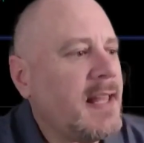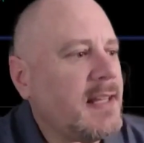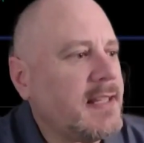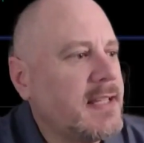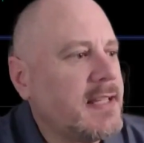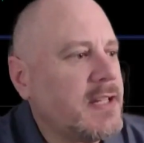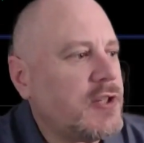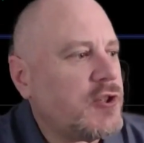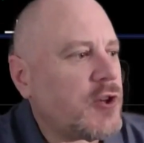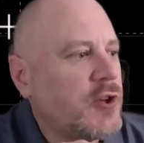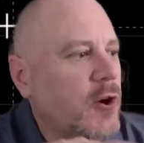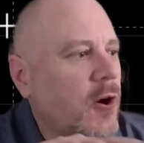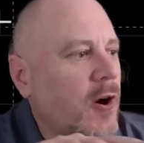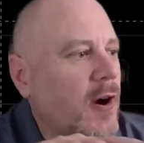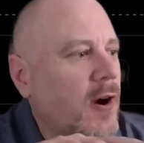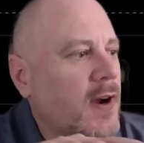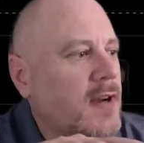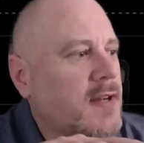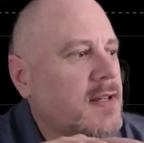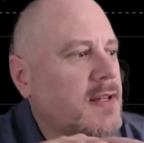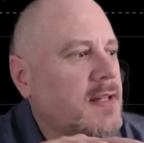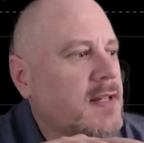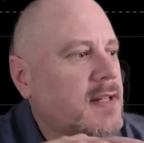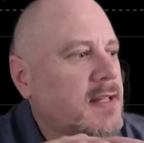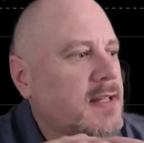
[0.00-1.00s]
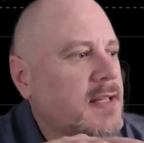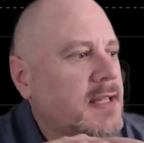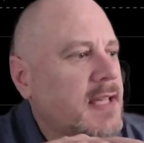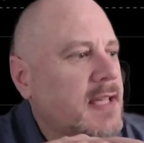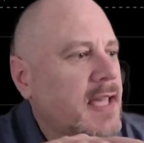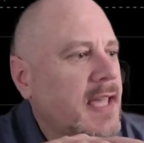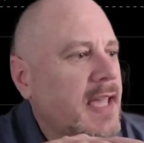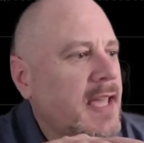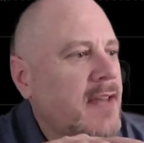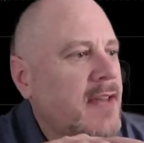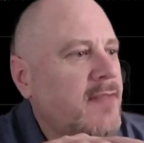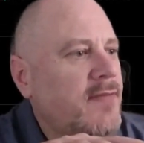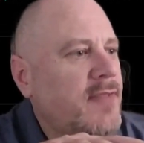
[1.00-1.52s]
chart,
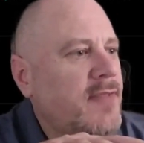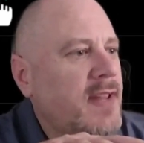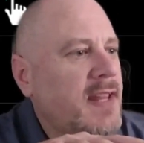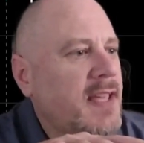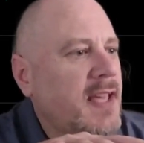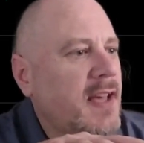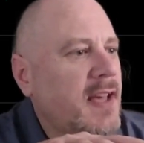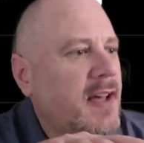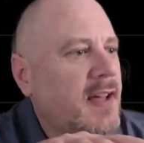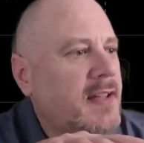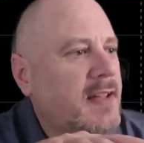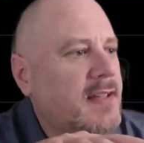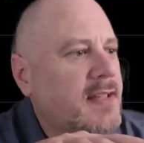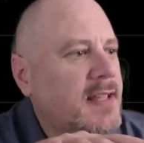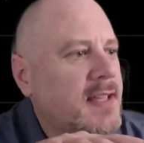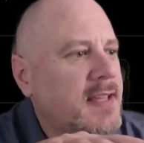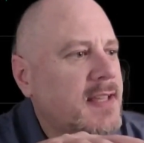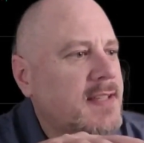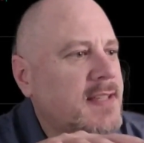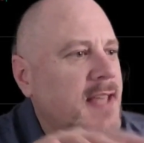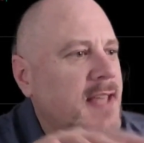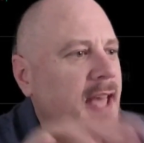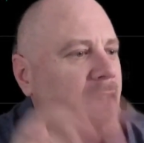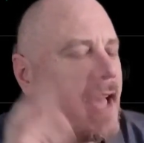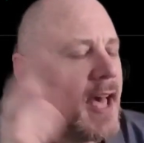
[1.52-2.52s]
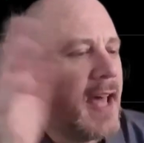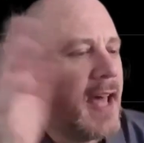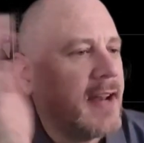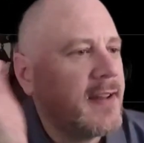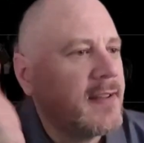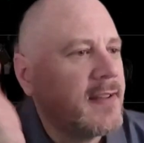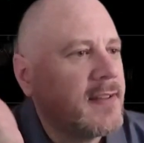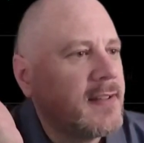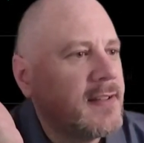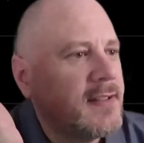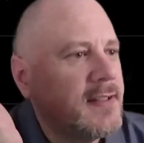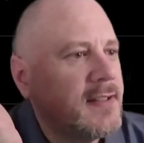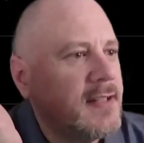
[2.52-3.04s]
Nvidia has had
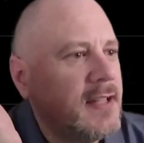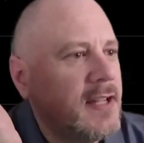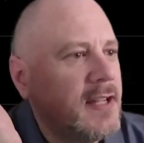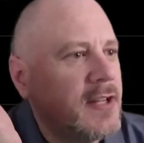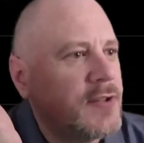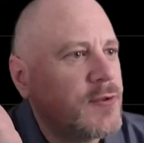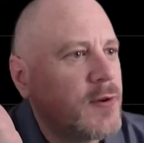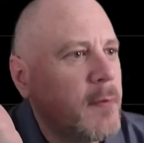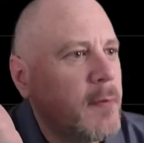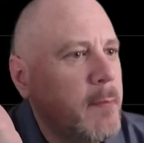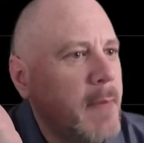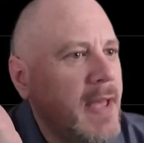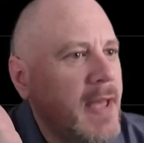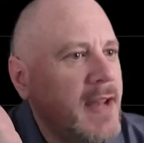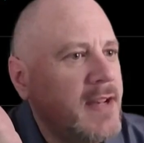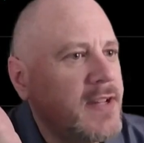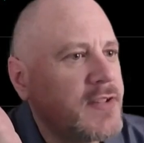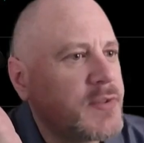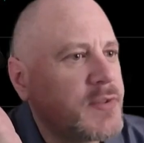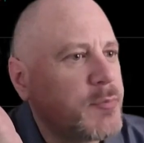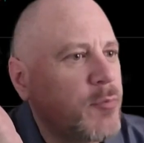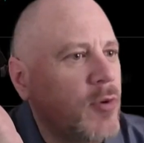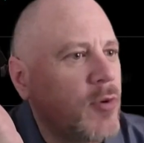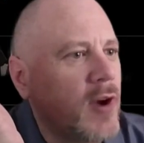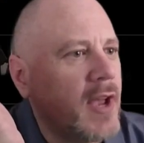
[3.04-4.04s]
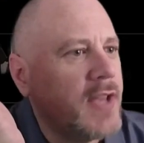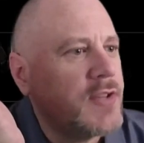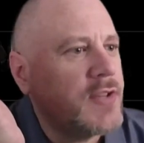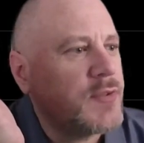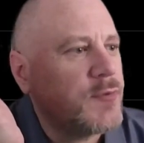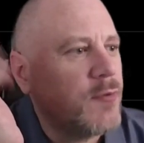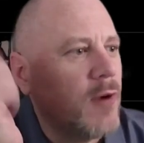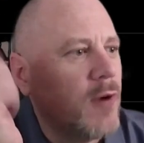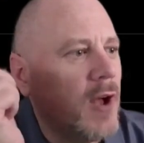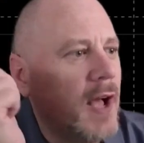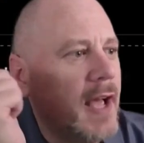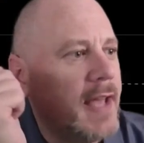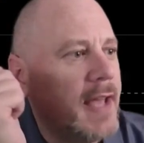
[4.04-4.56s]
a tremendous price
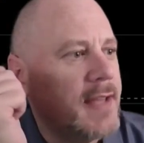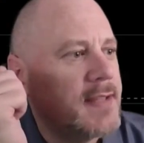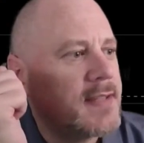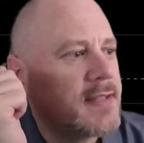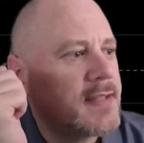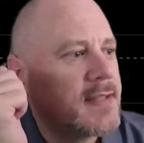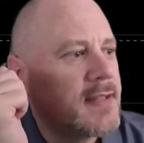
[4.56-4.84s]
rise,